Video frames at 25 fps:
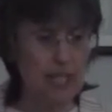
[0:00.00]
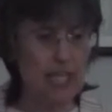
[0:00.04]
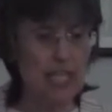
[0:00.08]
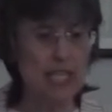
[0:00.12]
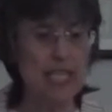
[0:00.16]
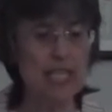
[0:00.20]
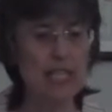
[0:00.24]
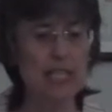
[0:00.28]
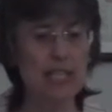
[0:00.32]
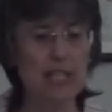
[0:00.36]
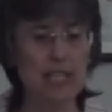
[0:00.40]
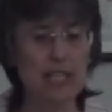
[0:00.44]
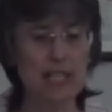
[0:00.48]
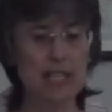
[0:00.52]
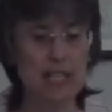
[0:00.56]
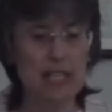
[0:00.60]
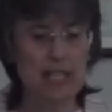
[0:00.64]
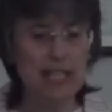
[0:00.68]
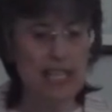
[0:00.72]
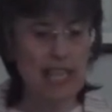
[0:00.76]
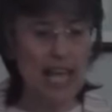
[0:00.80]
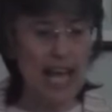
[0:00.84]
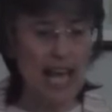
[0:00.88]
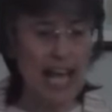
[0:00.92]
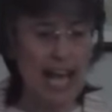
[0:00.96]
the
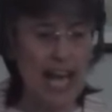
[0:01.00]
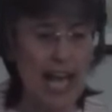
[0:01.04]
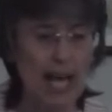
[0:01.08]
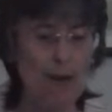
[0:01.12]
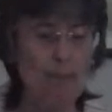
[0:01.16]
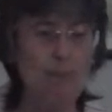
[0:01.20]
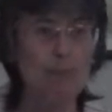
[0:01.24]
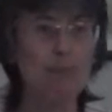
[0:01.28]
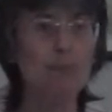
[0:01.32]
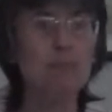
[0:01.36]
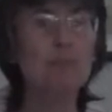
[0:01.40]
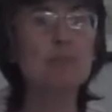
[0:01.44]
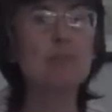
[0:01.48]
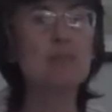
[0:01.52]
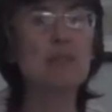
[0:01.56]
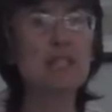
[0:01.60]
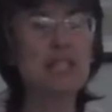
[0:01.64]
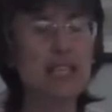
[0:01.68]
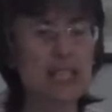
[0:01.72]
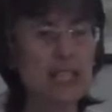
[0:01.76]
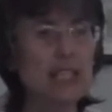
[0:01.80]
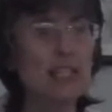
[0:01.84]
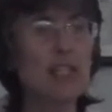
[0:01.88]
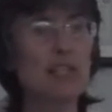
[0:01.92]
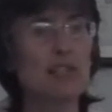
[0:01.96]

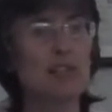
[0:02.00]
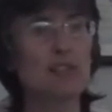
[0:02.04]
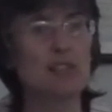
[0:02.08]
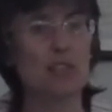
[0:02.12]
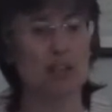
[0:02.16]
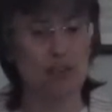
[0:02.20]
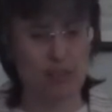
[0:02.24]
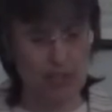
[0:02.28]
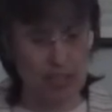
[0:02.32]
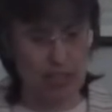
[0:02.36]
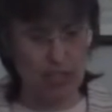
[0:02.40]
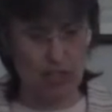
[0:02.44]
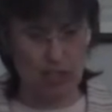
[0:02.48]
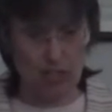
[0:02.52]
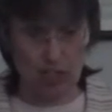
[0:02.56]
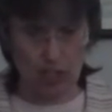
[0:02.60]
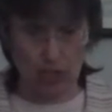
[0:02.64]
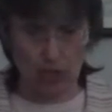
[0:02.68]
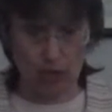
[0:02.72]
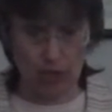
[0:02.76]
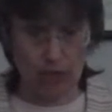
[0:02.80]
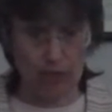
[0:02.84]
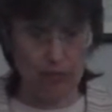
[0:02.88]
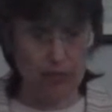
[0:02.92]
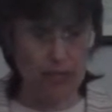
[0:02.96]
key historical
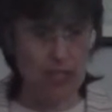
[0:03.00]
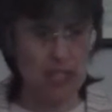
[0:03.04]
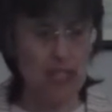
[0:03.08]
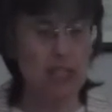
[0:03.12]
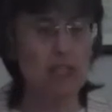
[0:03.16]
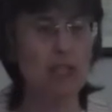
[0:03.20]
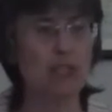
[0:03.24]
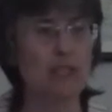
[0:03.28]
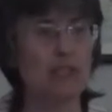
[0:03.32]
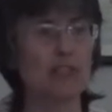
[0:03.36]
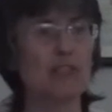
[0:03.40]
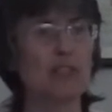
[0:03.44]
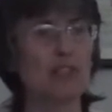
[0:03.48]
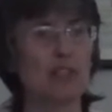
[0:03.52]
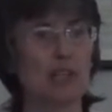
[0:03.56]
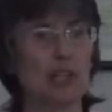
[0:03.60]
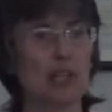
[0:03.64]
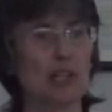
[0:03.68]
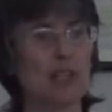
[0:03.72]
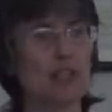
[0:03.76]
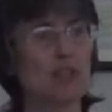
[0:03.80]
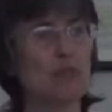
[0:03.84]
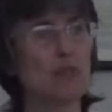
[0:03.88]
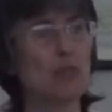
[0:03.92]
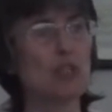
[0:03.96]
geography
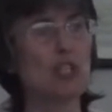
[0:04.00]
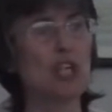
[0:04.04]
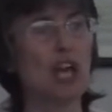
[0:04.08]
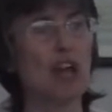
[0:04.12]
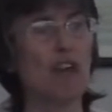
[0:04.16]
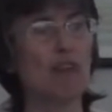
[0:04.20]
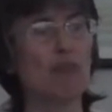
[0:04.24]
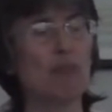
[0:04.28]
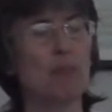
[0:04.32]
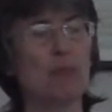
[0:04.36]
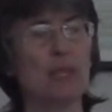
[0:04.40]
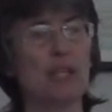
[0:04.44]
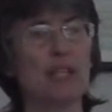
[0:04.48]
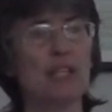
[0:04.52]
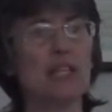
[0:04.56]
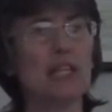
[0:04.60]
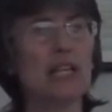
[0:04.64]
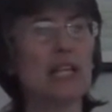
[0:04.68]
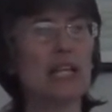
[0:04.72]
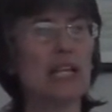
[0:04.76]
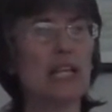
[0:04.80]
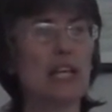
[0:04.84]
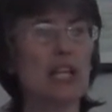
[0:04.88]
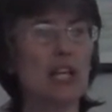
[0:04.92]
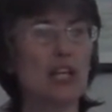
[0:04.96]
concerns which have
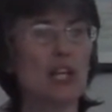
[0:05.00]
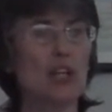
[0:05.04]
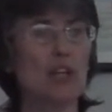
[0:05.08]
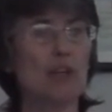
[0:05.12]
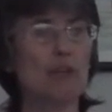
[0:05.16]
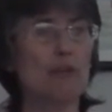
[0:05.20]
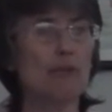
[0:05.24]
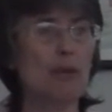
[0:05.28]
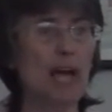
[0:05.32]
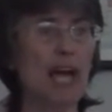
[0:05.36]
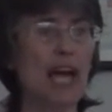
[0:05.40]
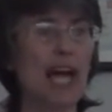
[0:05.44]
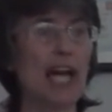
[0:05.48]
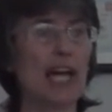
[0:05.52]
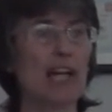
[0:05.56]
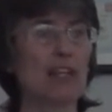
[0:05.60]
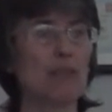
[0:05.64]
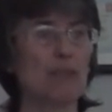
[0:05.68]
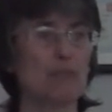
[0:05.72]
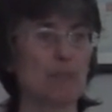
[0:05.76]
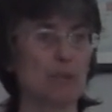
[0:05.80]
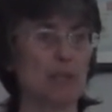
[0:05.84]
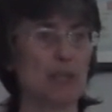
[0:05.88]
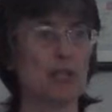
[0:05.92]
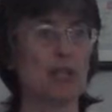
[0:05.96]
been
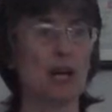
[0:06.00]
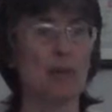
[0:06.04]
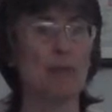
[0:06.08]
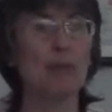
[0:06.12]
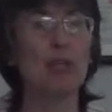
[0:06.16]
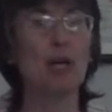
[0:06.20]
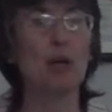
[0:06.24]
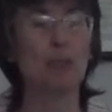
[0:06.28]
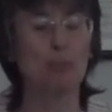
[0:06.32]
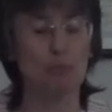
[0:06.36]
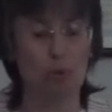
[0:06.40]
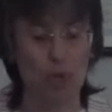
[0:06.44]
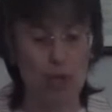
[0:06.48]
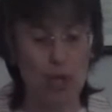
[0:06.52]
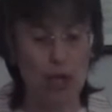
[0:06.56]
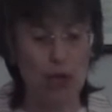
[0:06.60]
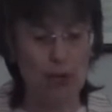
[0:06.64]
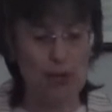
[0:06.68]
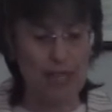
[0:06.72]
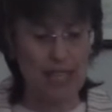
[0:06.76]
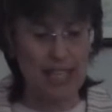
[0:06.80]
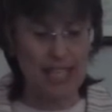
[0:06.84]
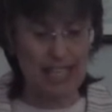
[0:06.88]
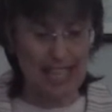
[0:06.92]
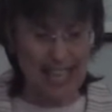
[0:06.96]
coming up,
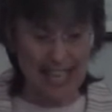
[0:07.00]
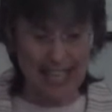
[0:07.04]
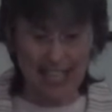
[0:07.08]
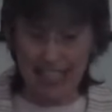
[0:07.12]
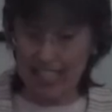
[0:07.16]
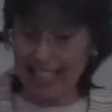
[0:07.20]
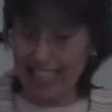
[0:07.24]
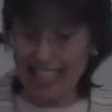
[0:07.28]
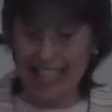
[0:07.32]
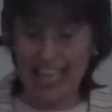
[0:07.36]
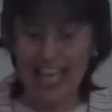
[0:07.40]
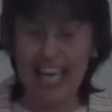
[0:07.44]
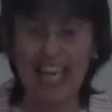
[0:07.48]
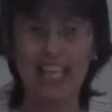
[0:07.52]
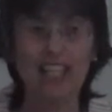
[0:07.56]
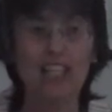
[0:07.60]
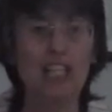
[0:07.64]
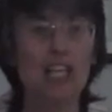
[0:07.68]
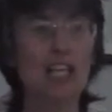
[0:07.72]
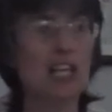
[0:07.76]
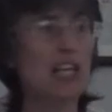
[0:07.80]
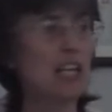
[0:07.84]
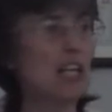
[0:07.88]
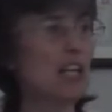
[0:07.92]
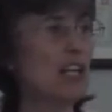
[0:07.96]
recurring again and
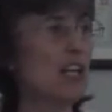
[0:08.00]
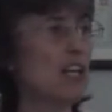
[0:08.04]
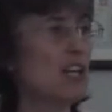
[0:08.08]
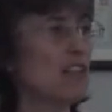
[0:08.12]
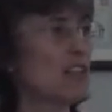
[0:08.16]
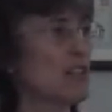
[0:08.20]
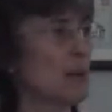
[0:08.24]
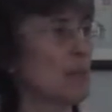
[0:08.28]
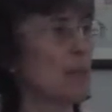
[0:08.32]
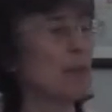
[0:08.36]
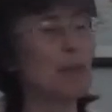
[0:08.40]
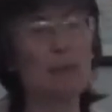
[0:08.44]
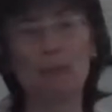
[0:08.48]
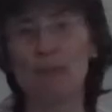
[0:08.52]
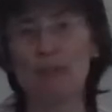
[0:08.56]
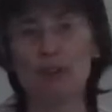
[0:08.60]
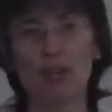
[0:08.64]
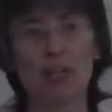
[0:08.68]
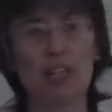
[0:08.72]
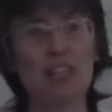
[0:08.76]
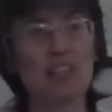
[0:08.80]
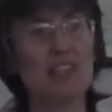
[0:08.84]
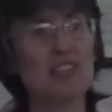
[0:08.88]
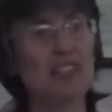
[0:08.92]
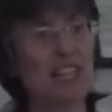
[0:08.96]
again, some of them
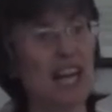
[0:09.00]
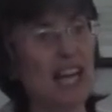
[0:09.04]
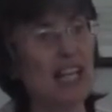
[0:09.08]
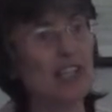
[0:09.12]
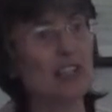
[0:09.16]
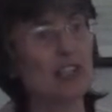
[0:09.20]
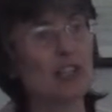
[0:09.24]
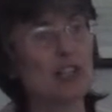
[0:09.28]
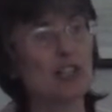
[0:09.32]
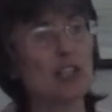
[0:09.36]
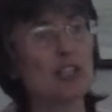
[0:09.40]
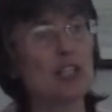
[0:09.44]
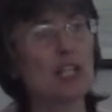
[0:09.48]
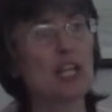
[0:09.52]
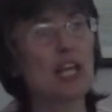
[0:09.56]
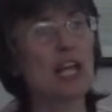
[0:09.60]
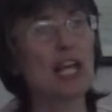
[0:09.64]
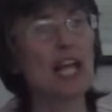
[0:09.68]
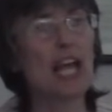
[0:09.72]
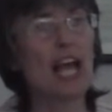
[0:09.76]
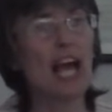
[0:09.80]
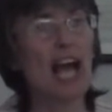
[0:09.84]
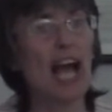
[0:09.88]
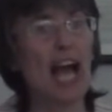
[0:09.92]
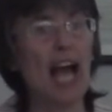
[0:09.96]
fairly standard,
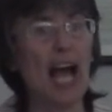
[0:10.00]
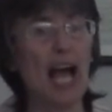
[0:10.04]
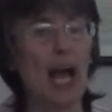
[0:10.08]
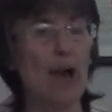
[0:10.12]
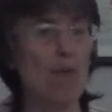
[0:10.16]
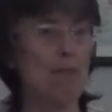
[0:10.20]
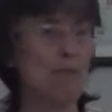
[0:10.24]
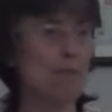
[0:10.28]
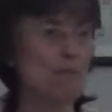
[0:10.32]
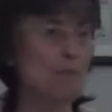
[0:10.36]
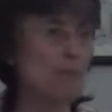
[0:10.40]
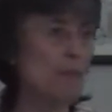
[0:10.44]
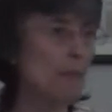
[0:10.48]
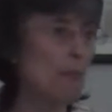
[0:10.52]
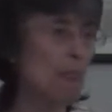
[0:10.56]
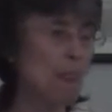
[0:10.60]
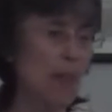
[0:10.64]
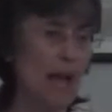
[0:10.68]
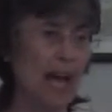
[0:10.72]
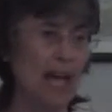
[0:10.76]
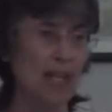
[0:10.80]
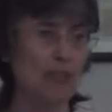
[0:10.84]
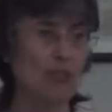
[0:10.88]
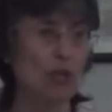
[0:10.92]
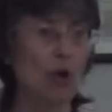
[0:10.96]

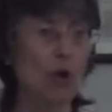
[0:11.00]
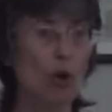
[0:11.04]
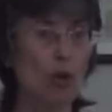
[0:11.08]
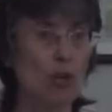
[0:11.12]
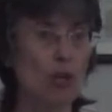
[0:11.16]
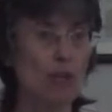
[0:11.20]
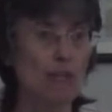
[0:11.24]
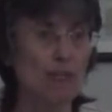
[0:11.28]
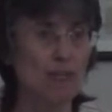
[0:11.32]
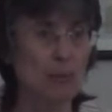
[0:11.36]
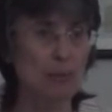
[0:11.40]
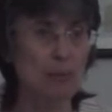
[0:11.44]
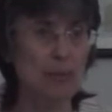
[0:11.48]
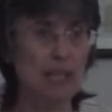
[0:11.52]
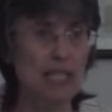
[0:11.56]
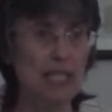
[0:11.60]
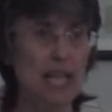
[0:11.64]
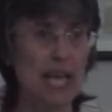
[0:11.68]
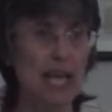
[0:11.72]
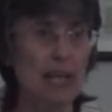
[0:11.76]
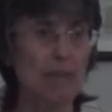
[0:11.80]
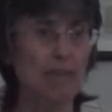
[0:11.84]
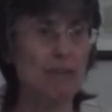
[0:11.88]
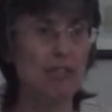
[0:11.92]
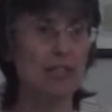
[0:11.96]
and all of the big
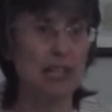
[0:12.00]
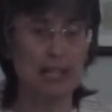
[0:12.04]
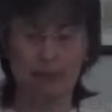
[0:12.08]
names